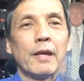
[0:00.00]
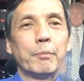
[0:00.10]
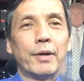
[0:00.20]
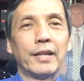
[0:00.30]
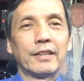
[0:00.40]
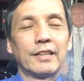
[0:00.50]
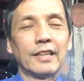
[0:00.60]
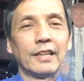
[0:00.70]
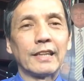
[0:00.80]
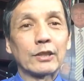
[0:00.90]
But
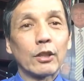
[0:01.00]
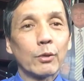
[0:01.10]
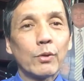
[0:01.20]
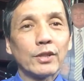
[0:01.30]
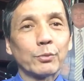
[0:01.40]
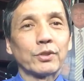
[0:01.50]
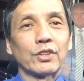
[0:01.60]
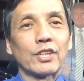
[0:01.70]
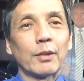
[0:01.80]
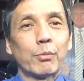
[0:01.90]
that's all it was a
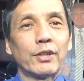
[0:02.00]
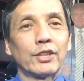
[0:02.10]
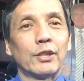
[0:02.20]
celebration.